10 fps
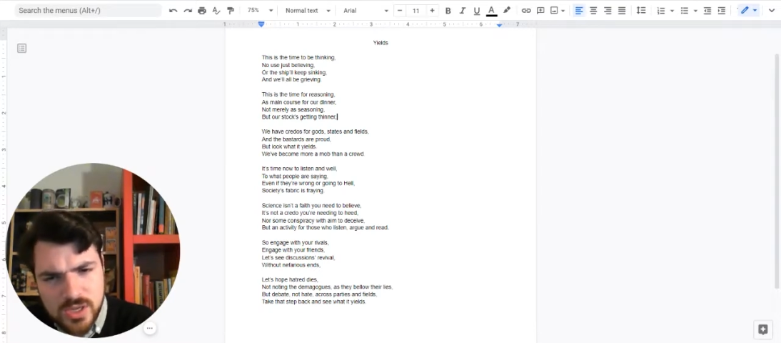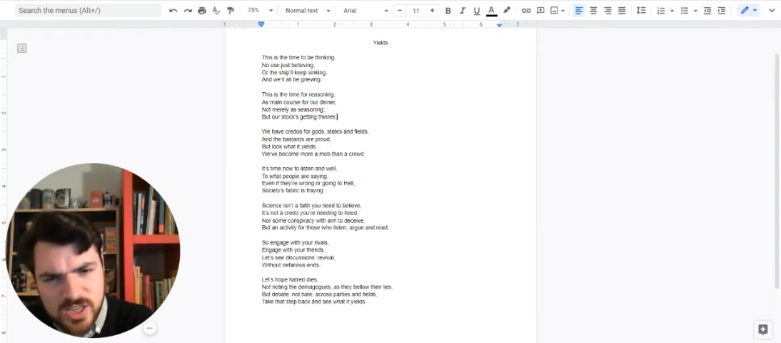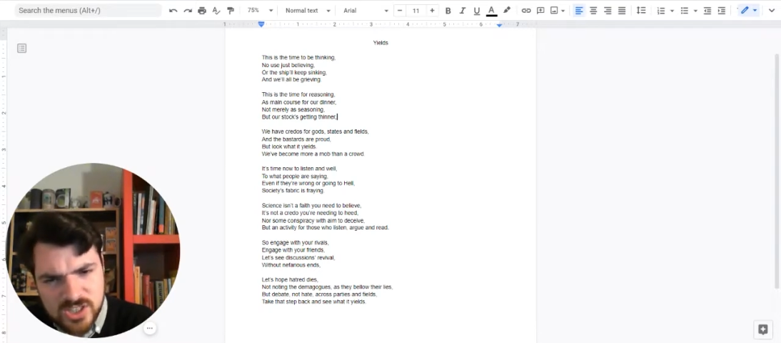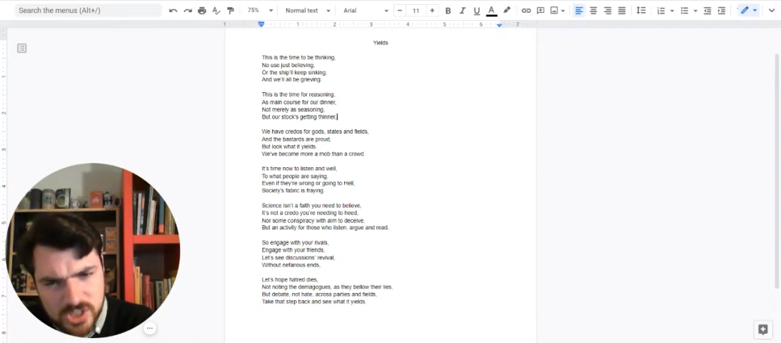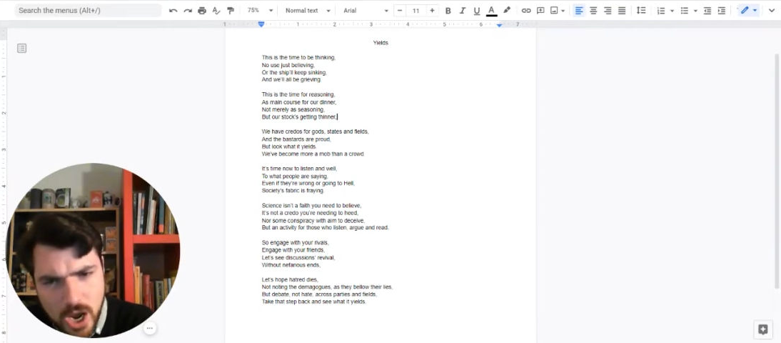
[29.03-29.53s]

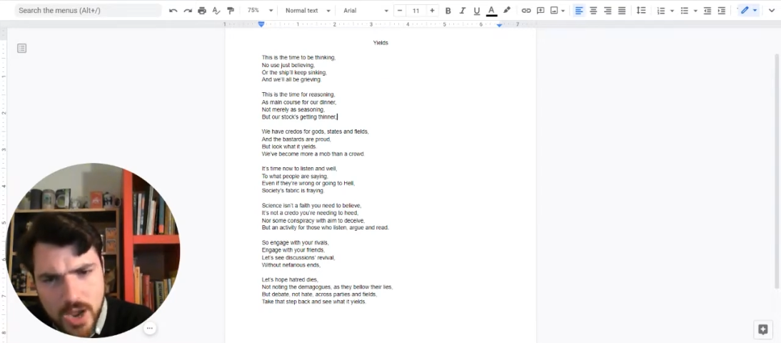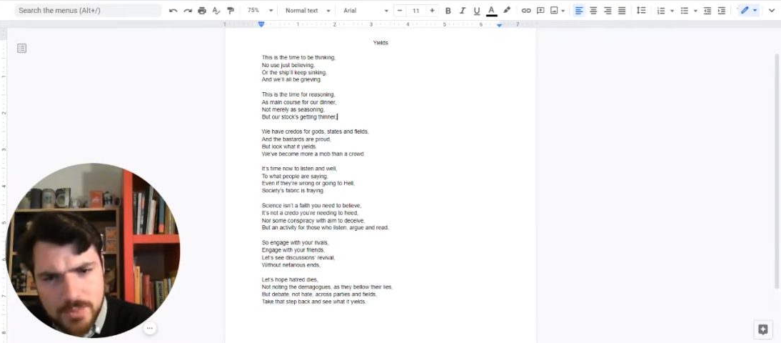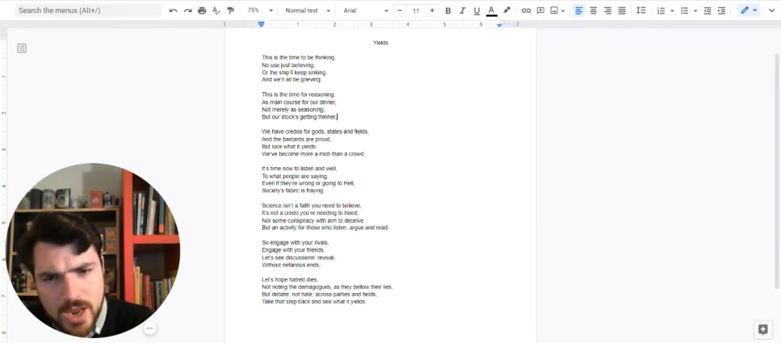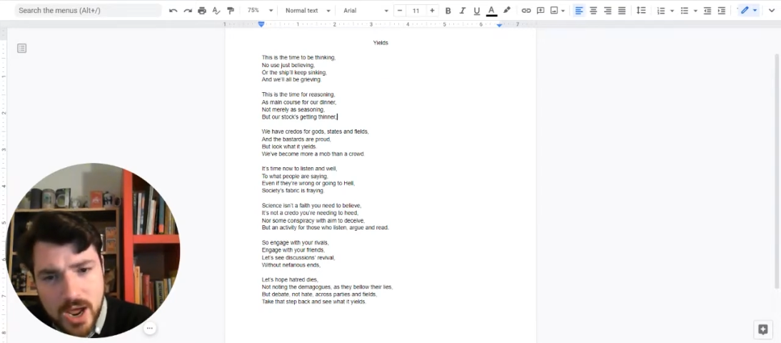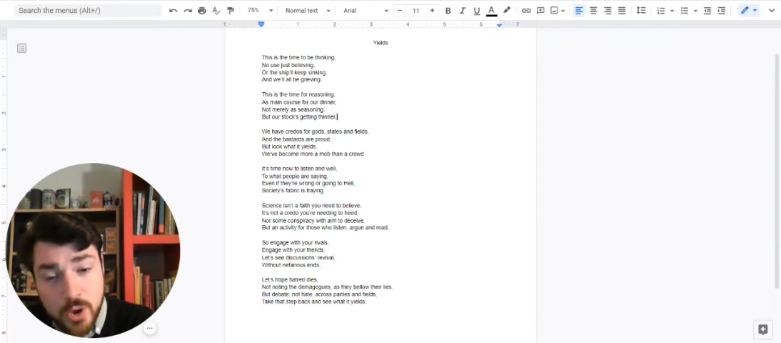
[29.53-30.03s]
It's time
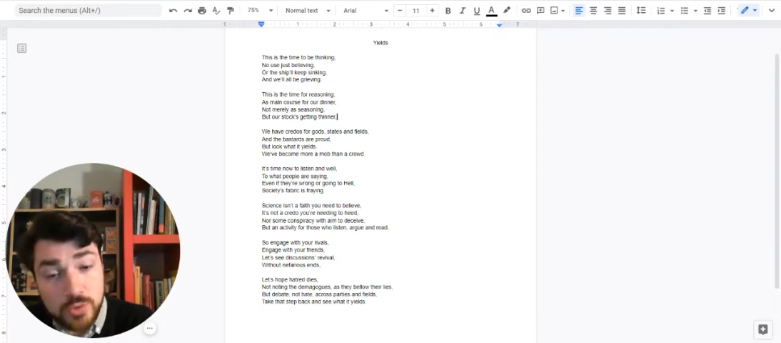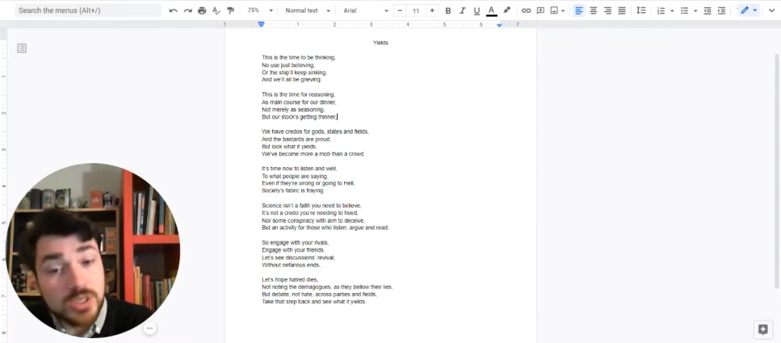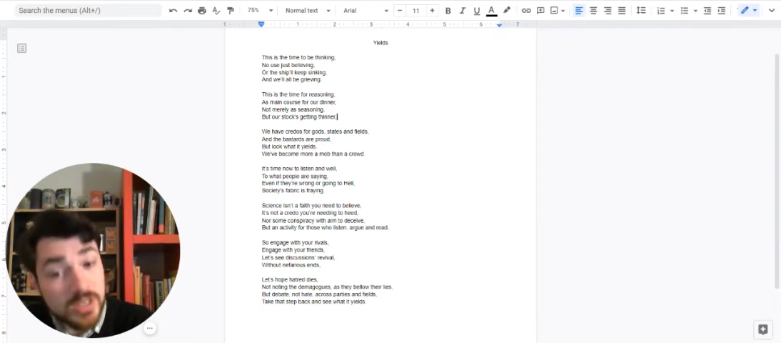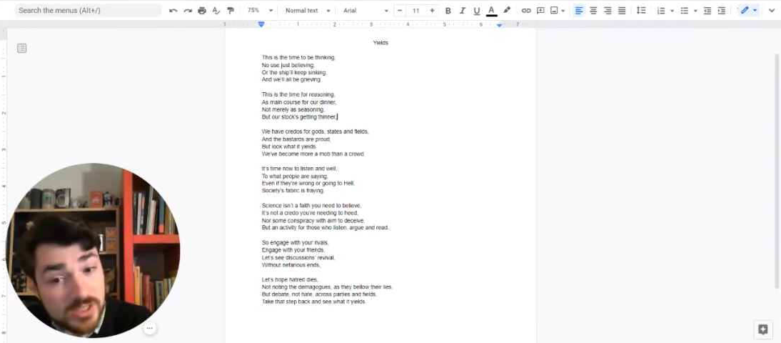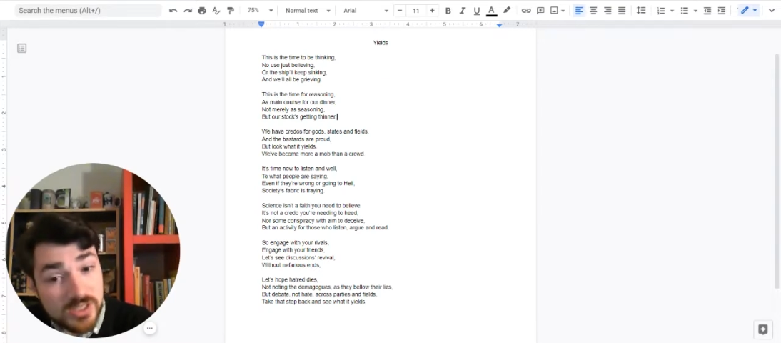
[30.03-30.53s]
now to
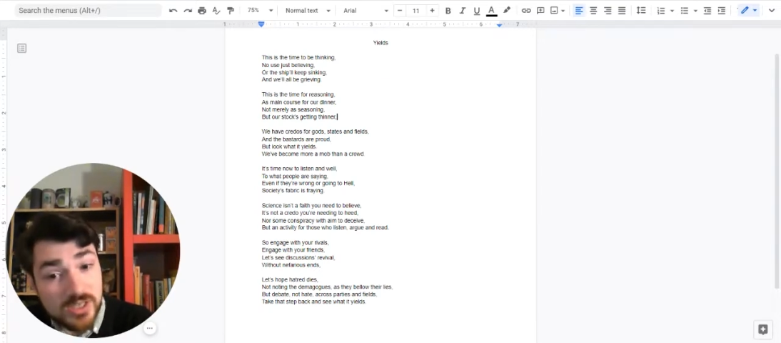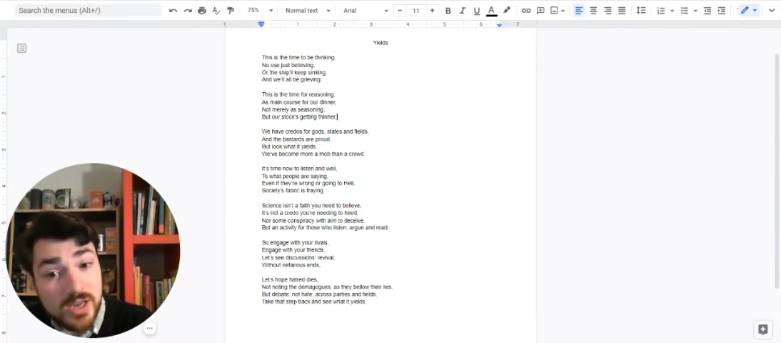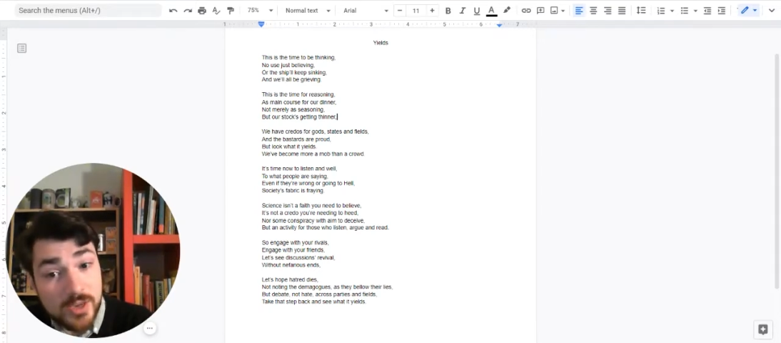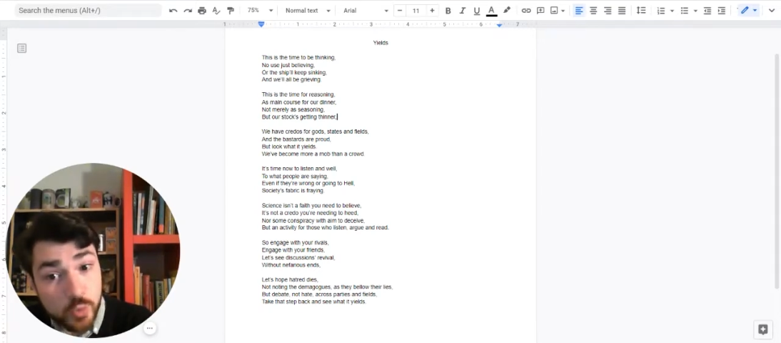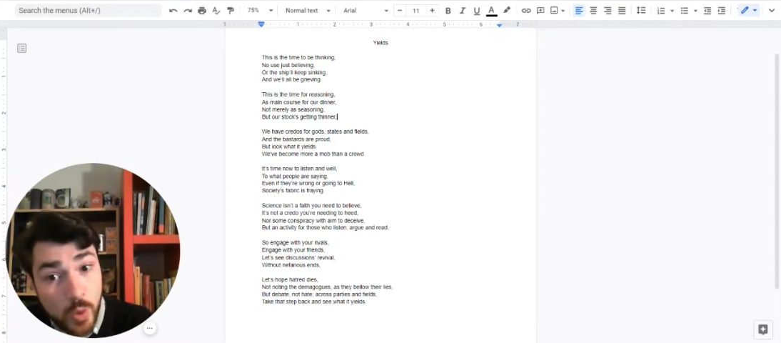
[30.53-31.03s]
listen and